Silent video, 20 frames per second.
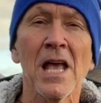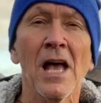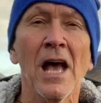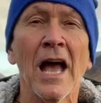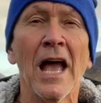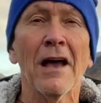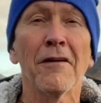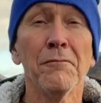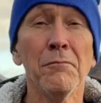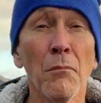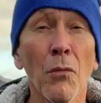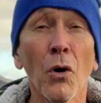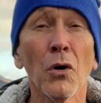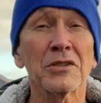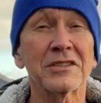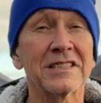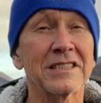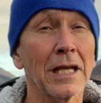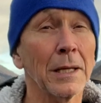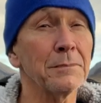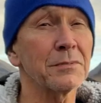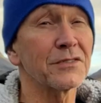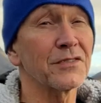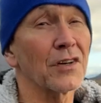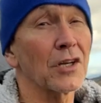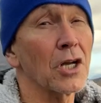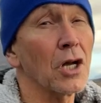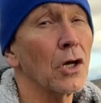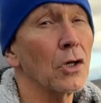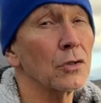I have more tips for
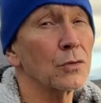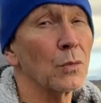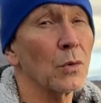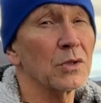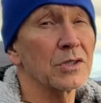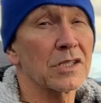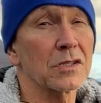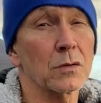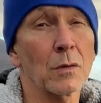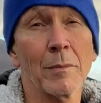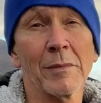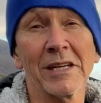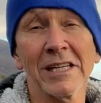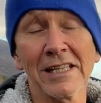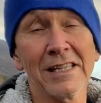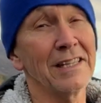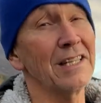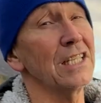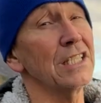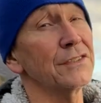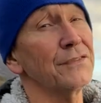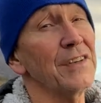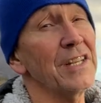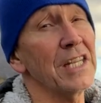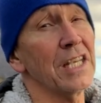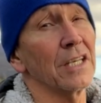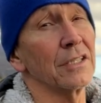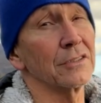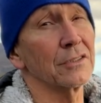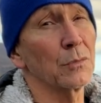cold water swimming in these
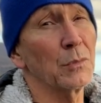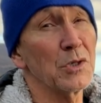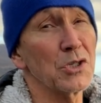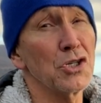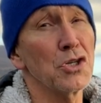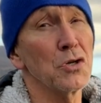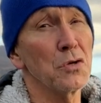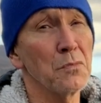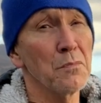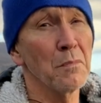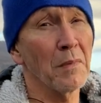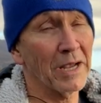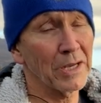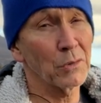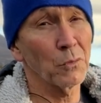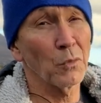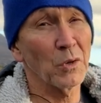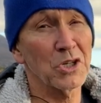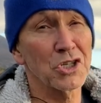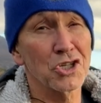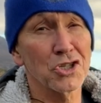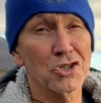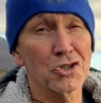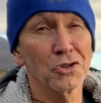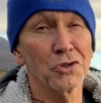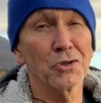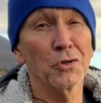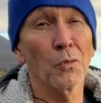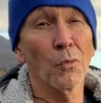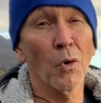videos, which you might wish
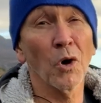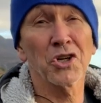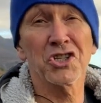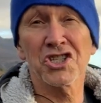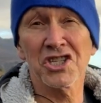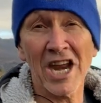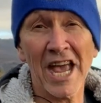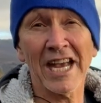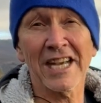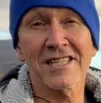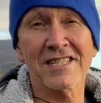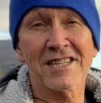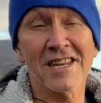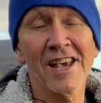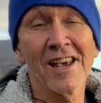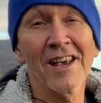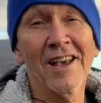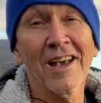to watch next.